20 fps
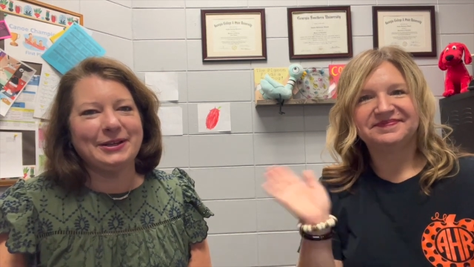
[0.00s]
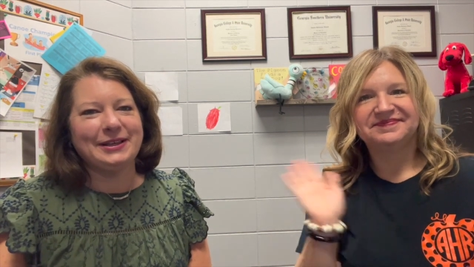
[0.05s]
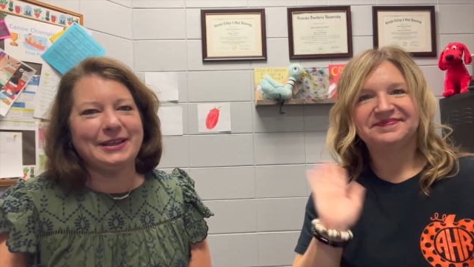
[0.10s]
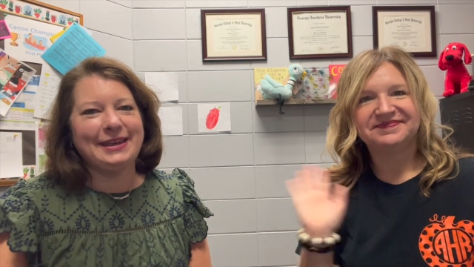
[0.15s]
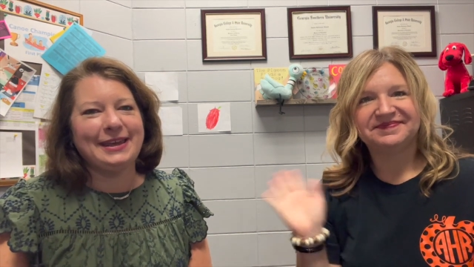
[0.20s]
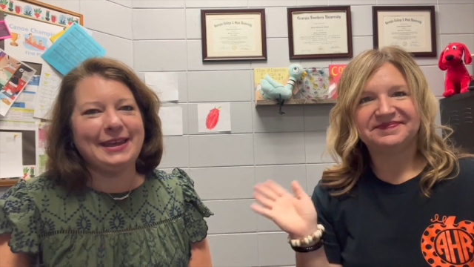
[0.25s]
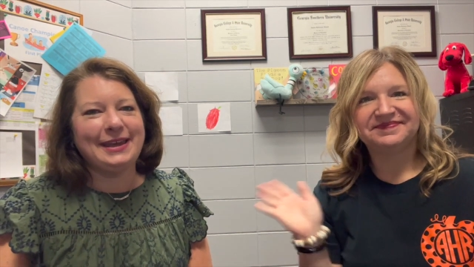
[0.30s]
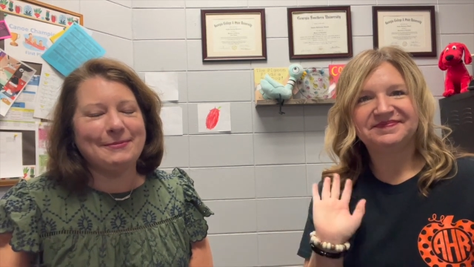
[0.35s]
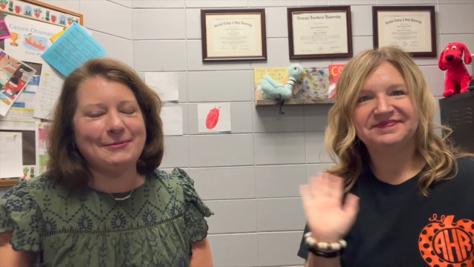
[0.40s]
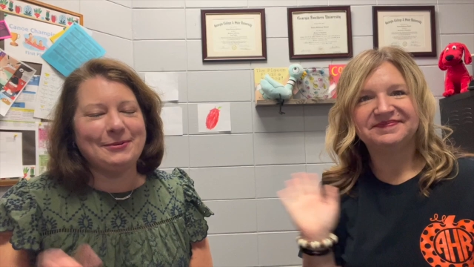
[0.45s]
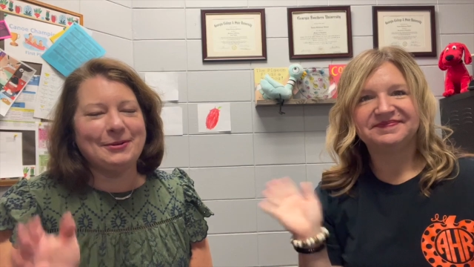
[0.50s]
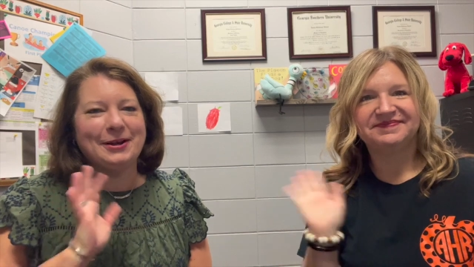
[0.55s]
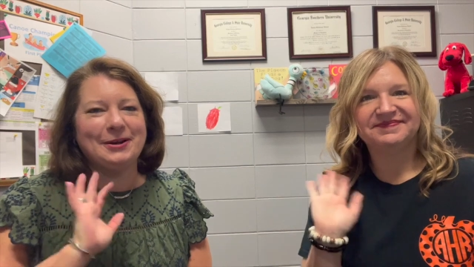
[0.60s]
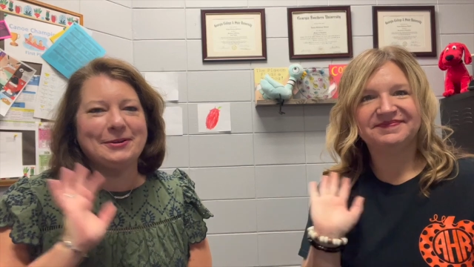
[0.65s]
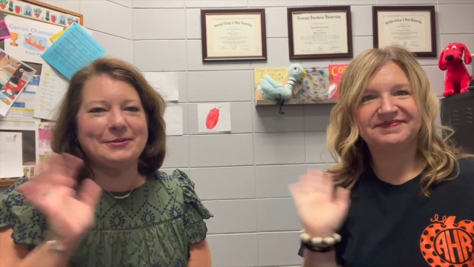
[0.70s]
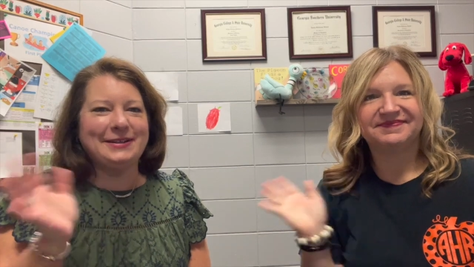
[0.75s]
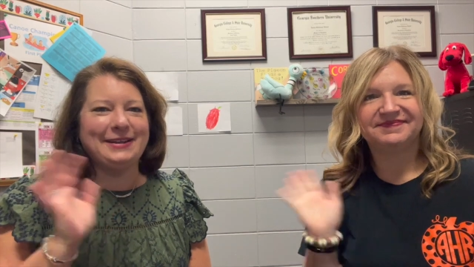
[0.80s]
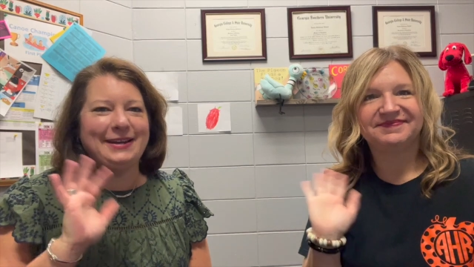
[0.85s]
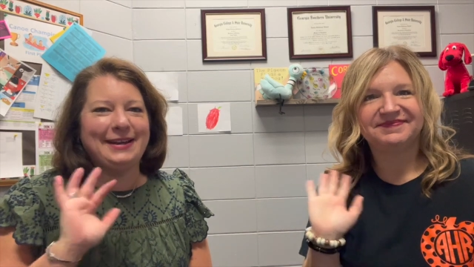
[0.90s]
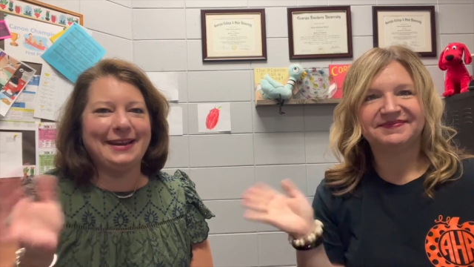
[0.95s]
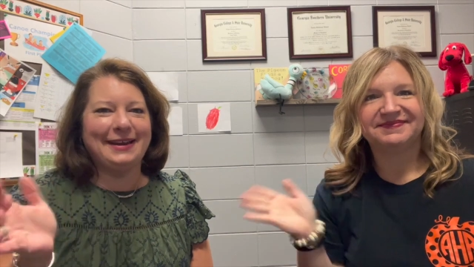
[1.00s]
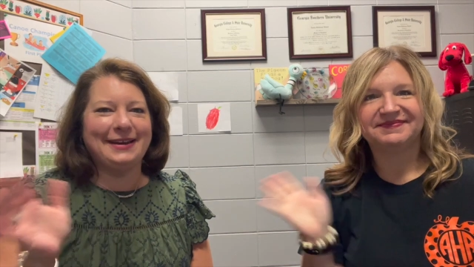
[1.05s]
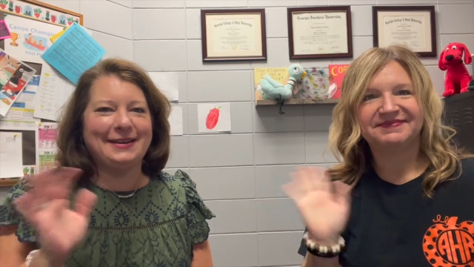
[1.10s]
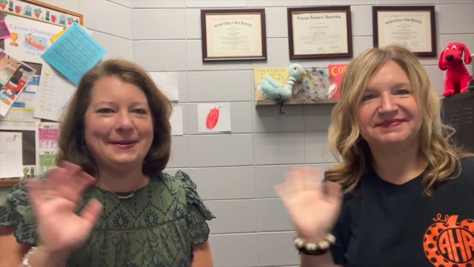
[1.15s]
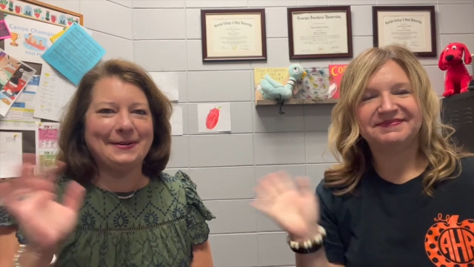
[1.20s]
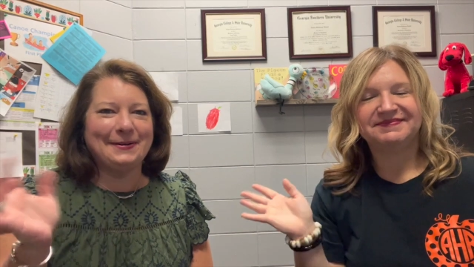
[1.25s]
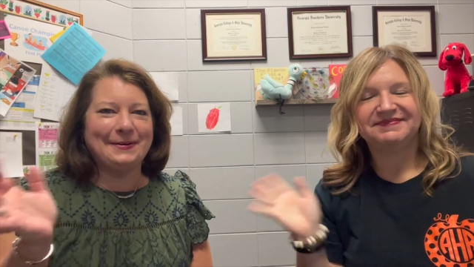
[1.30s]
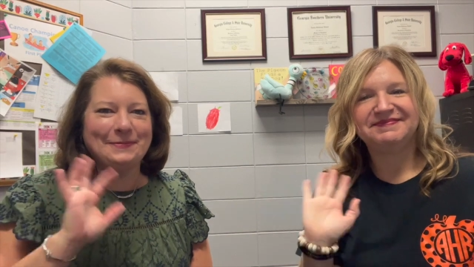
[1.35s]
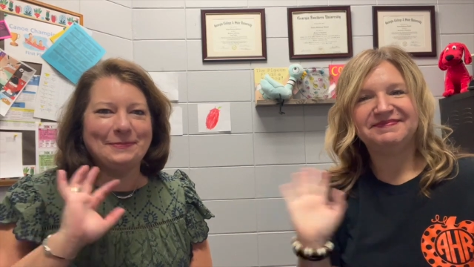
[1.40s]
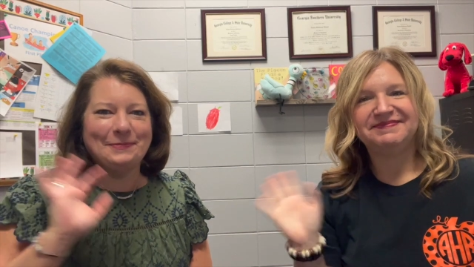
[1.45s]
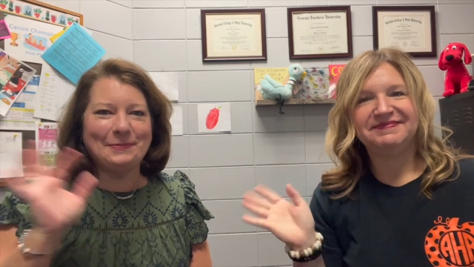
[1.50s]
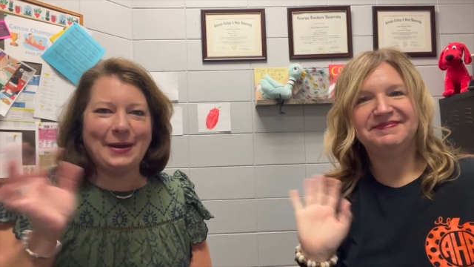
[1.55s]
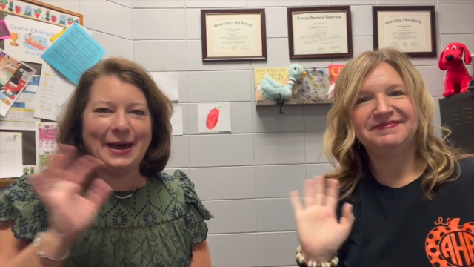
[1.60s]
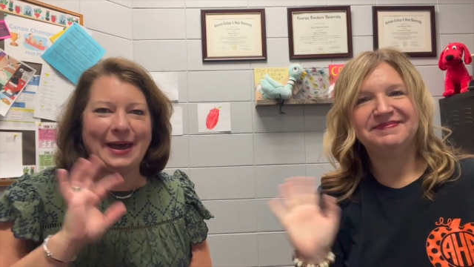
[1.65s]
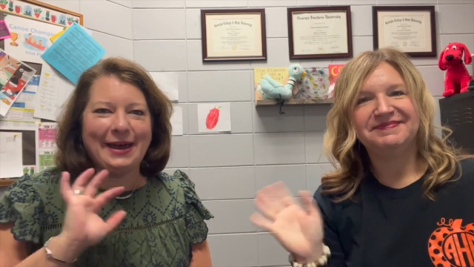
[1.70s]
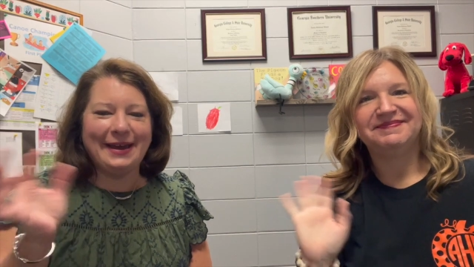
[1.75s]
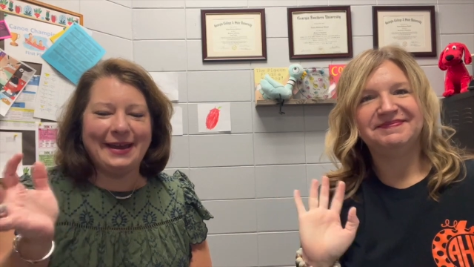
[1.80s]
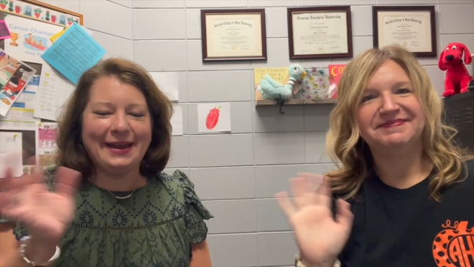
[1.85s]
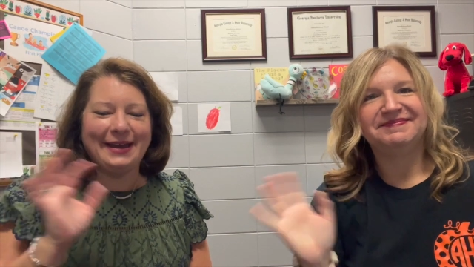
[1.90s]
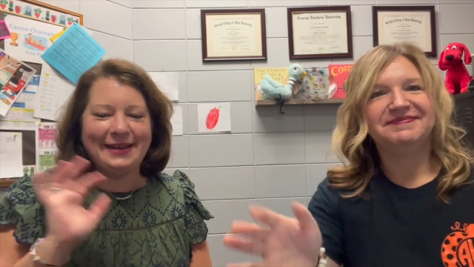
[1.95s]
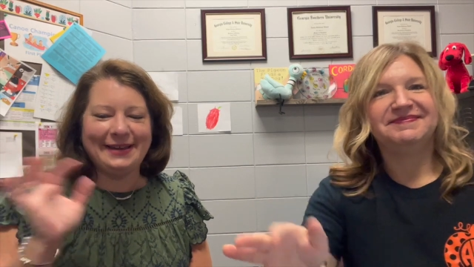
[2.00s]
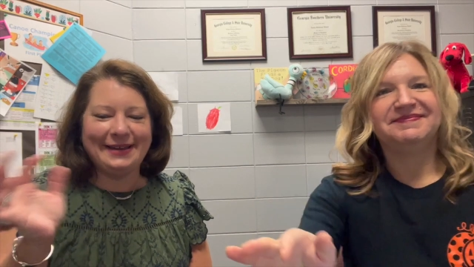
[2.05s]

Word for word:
Speaker 1: to keep growing together. Bye.